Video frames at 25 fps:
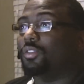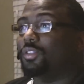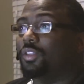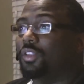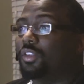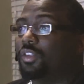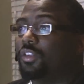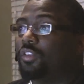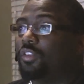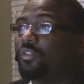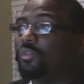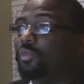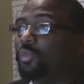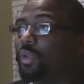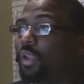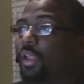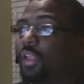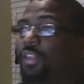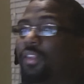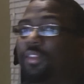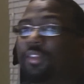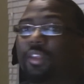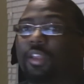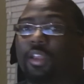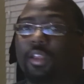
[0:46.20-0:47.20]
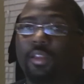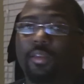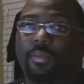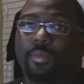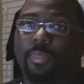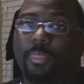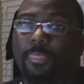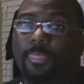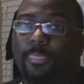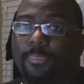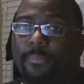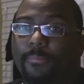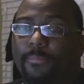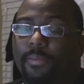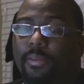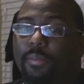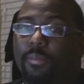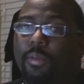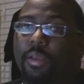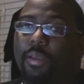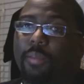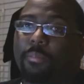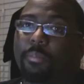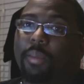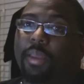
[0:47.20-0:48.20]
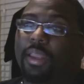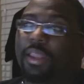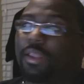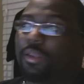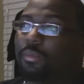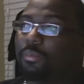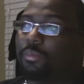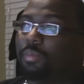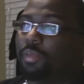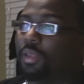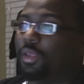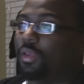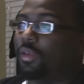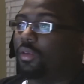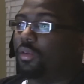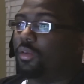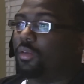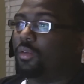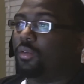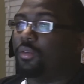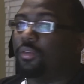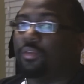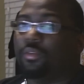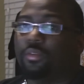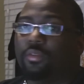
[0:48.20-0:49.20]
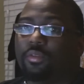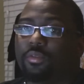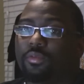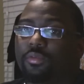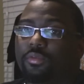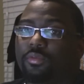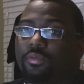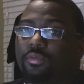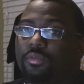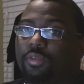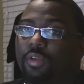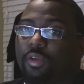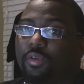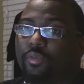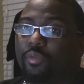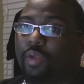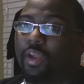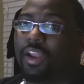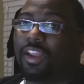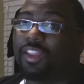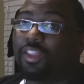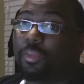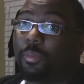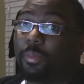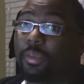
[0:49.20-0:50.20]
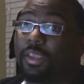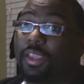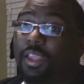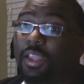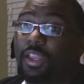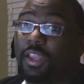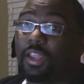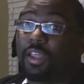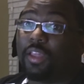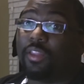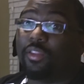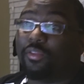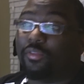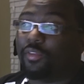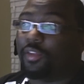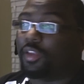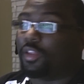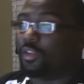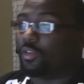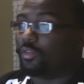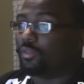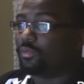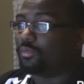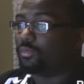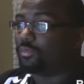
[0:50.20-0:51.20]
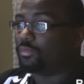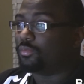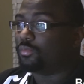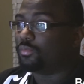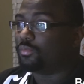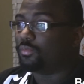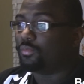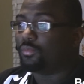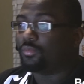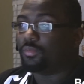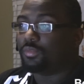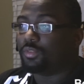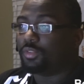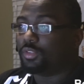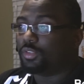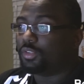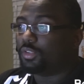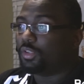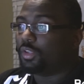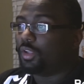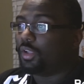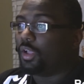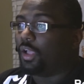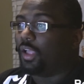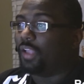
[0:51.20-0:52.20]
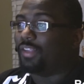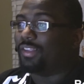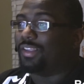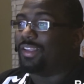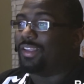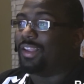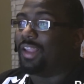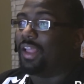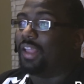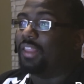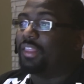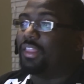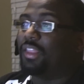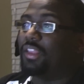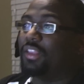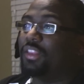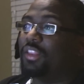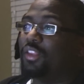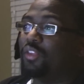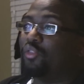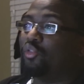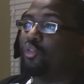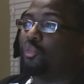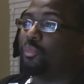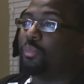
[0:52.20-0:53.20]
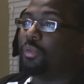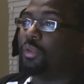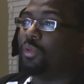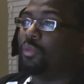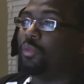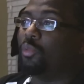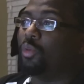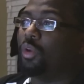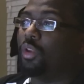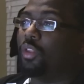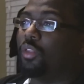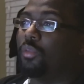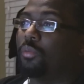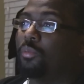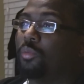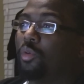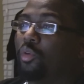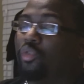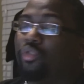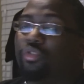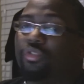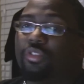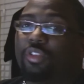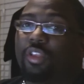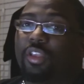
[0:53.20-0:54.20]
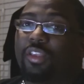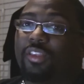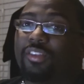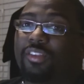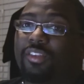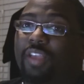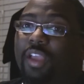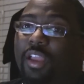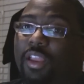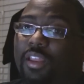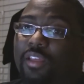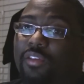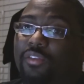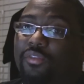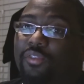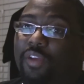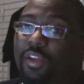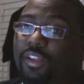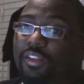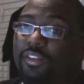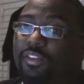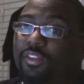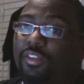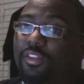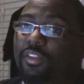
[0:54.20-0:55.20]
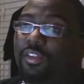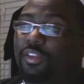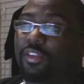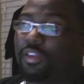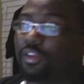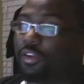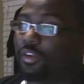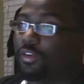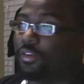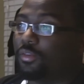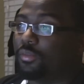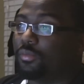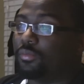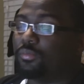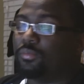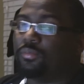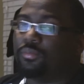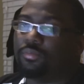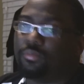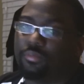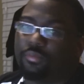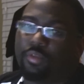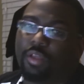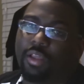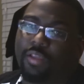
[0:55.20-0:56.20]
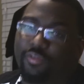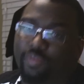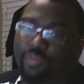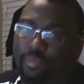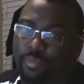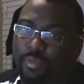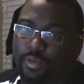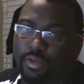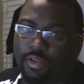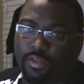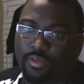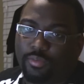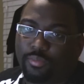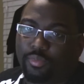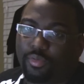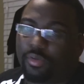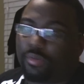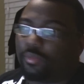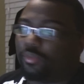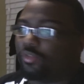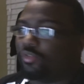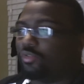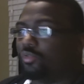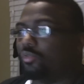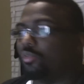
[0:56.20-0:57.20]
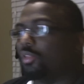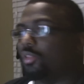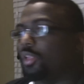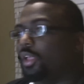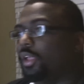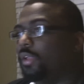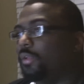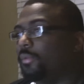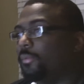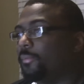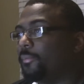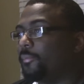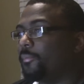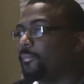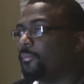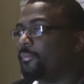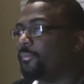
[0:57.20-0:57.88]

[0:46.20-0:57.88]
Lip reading: This is what I said in my betting pick, right at the beginning of the video. I said, I think this will be one of the most exciting fights of the year. Everybody pretty much knew that.